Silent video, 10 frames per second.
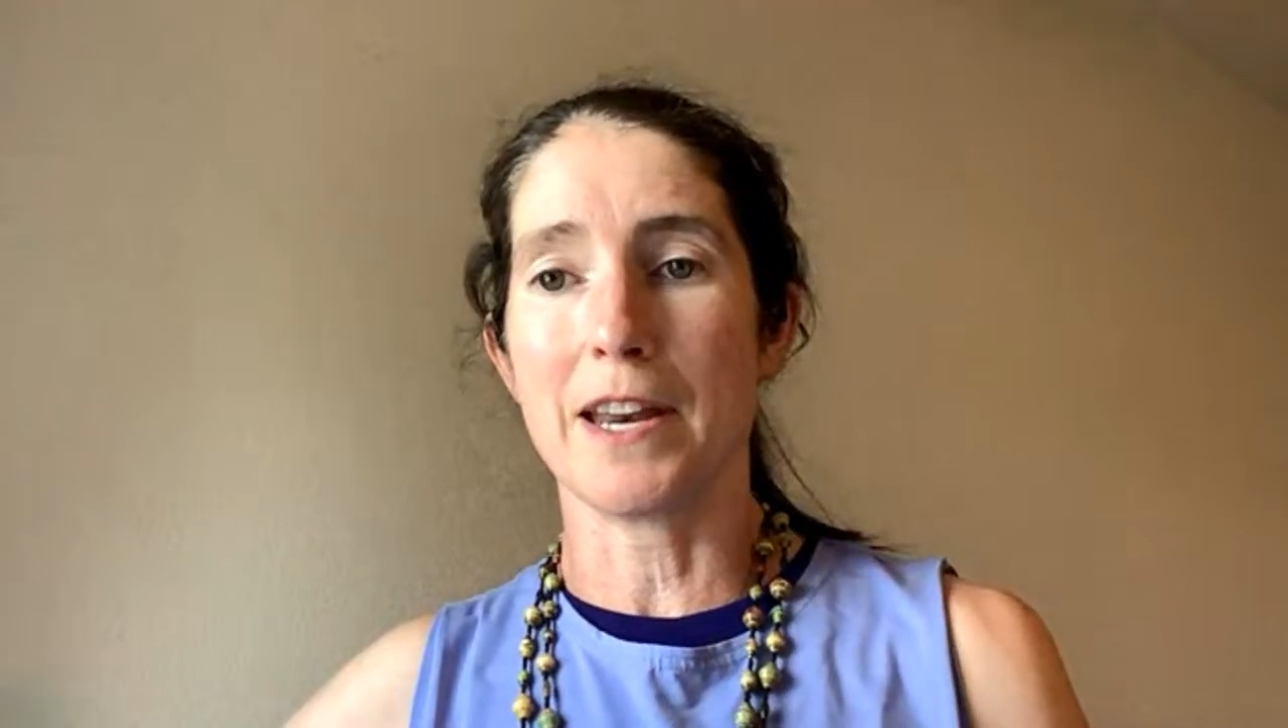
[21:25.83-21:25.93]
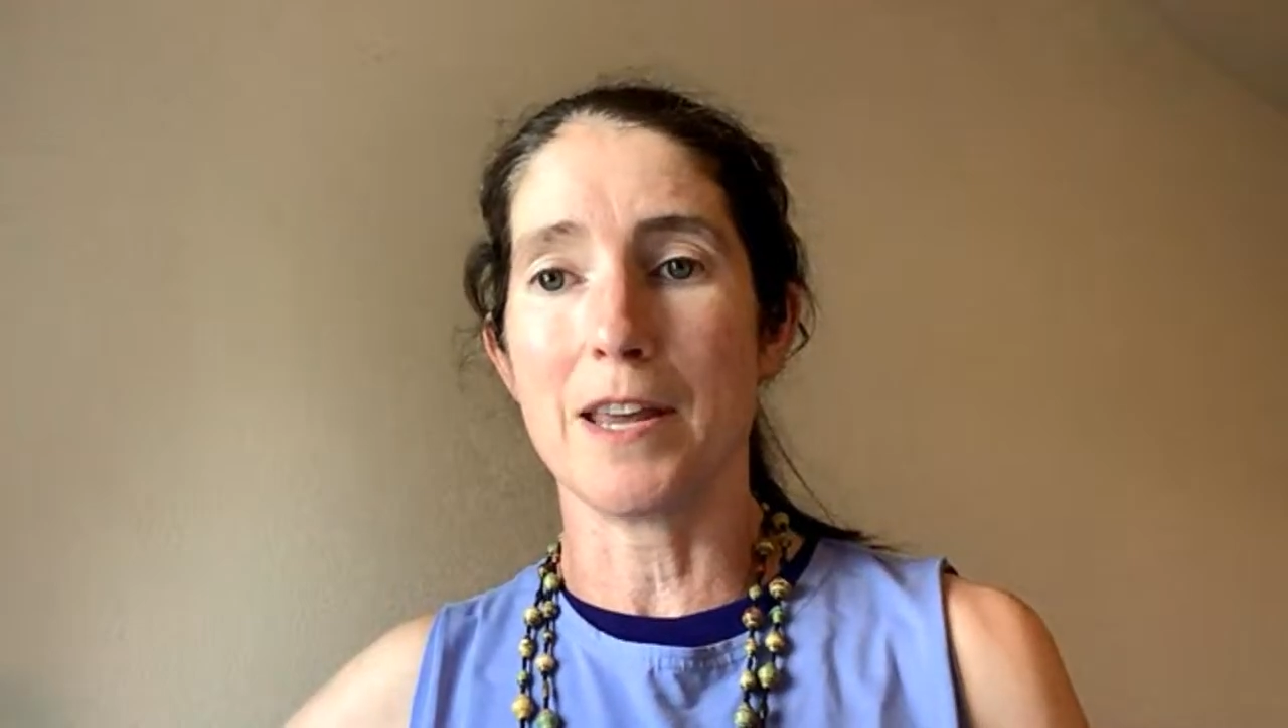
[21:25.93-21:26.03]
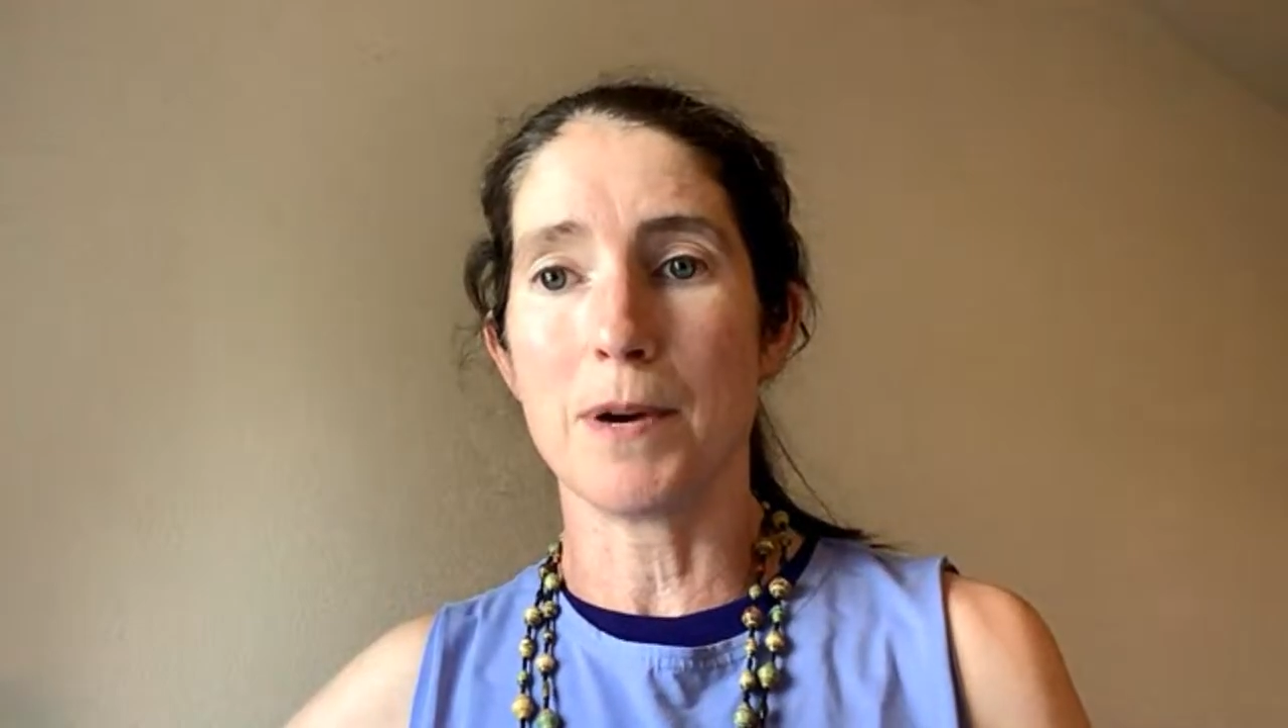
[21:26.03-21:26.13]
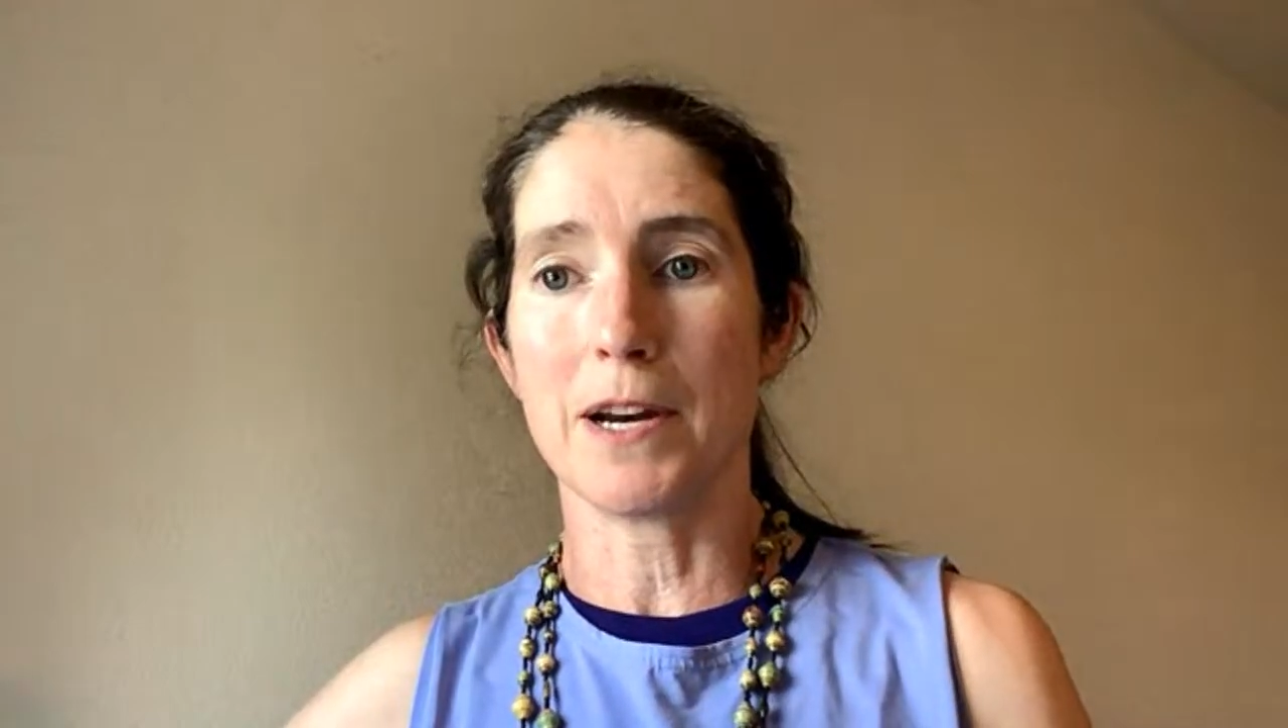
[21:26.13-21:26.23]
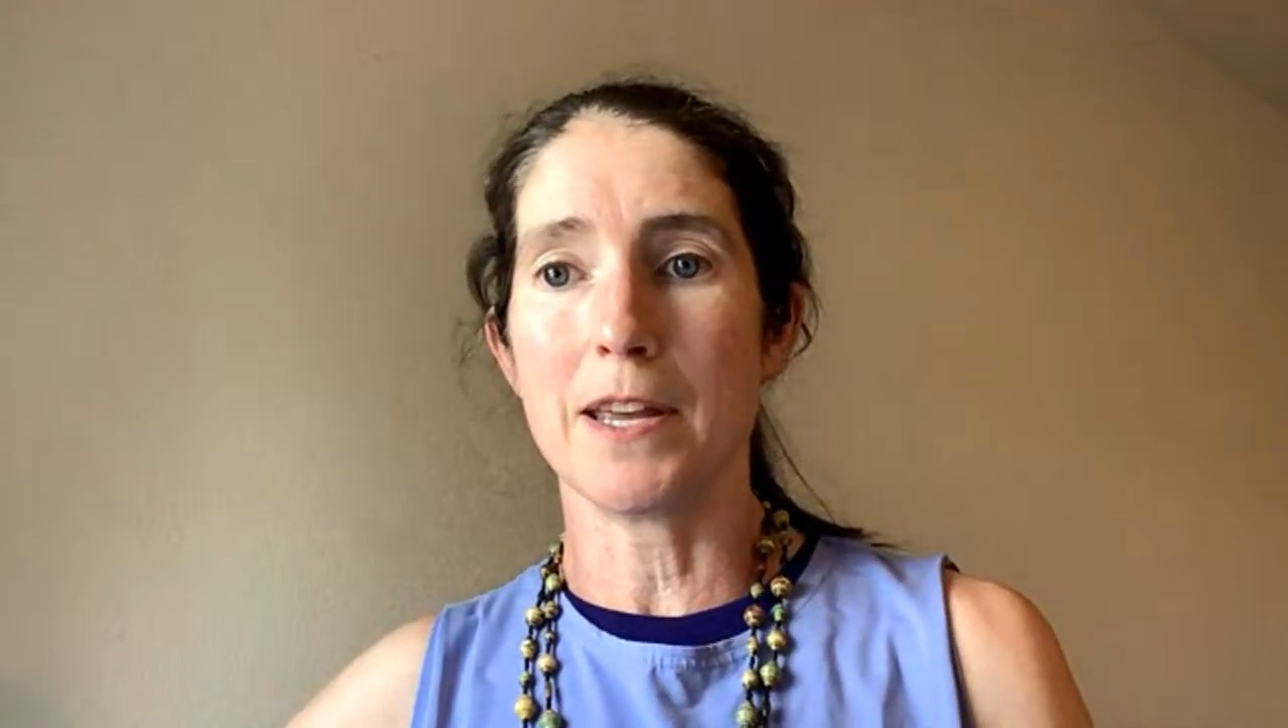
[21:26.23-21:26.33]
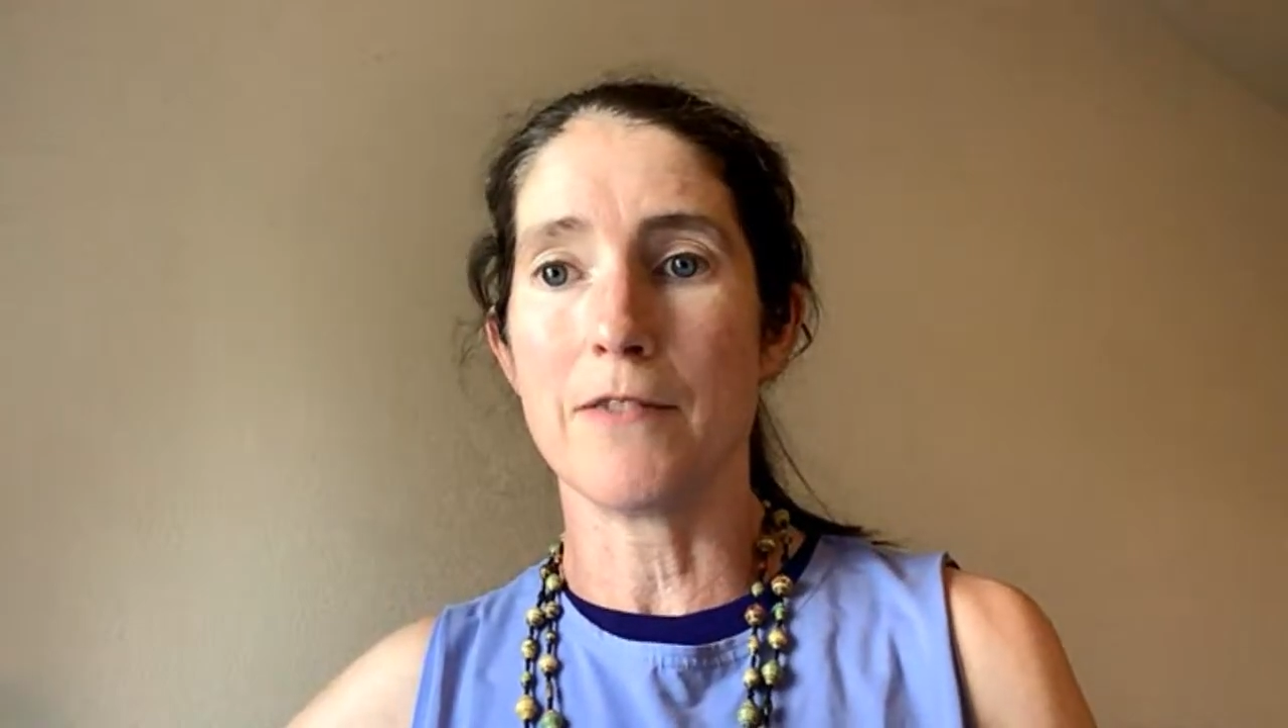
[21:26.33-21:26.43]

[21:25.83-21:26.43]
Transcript: anybody,